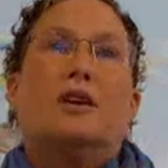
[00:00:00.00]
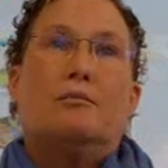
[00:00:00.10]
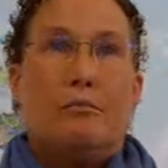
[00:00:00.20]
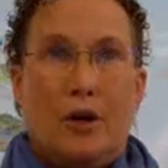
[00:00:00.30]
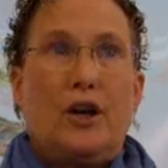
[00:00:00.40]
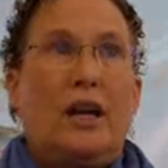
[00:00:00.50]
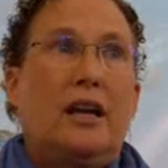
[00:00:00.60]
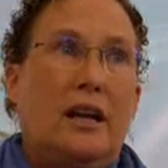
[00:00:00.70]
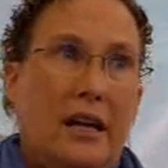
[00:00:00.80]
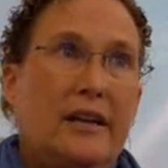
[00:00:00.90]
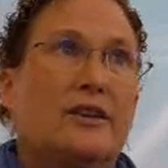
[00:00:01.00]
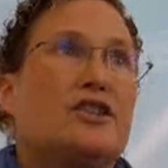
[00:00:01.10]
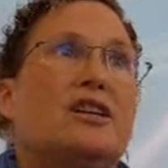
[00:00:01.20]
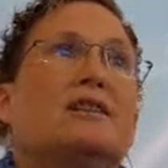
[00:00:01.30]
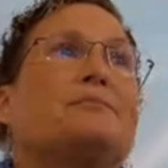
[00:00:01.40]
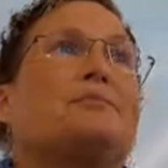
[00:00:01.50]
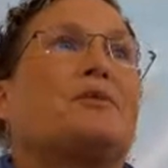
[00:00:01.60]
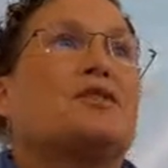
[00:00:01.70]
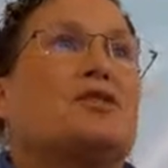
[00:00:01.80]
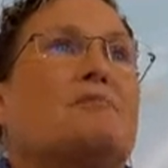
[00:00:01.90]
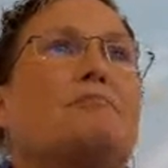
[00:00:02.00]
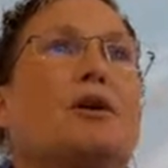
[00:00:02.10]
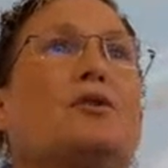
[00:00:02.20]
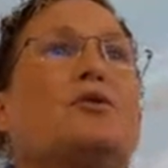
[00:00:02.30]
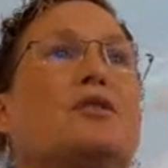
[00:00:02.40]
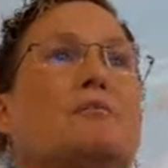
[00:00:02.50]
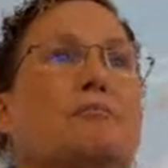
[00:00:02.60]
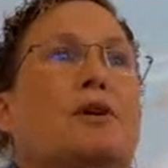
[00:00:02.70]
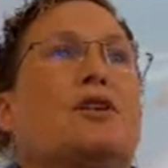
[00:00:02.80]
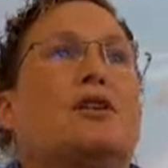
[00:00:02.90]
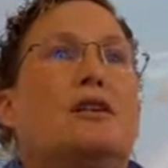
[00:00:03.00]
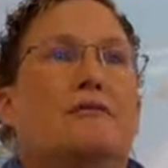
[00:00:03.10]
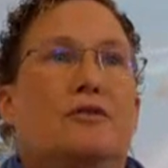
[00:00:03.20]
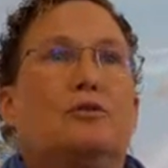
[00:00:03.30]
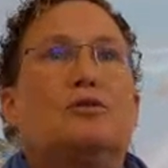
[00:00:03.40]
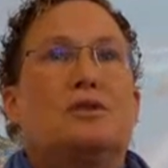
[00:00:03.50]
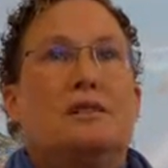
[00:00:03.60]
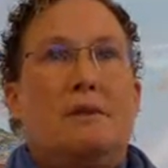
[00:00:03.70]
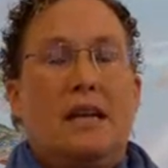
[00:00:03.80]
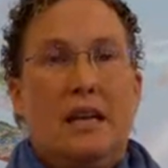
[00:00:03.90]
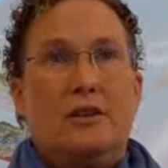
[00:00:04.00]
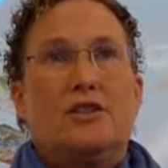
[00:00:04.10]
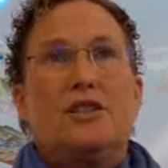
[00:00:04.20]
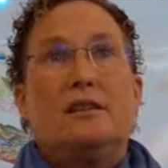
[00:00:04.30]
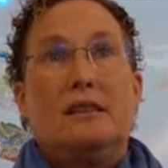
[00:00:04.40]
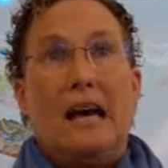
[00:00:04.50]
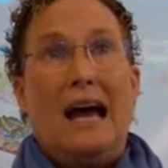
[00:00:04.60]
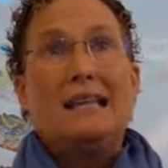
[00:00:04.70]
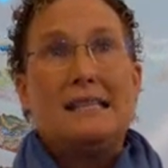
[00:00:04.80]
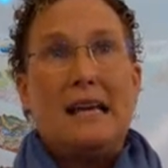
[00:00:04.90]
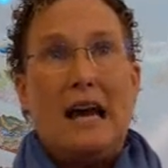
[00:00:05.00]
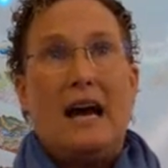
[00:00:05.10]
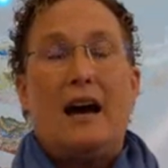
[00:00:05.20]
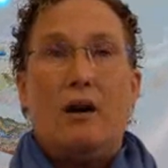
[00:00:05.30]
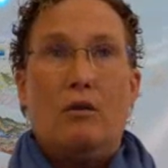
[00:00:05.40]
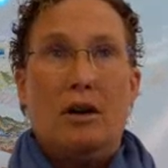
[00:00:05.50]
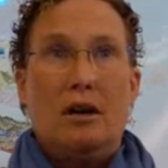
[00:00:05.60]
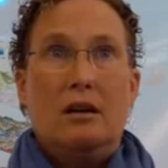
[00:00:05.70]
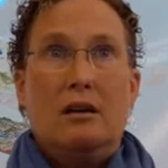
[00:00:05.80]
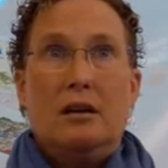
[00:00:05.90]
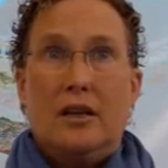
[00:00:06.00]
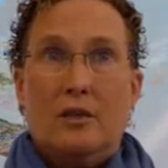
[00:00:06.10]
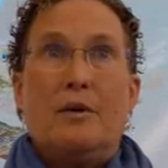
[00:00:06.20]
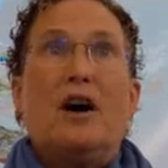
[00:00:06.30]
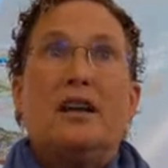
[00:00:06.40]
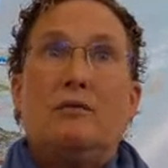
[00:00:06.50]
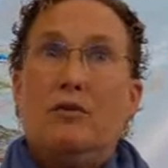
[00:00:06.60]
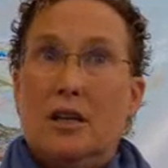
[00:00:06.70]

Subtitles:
we are burning energy. So they both burn fuels to make energy. That's how your body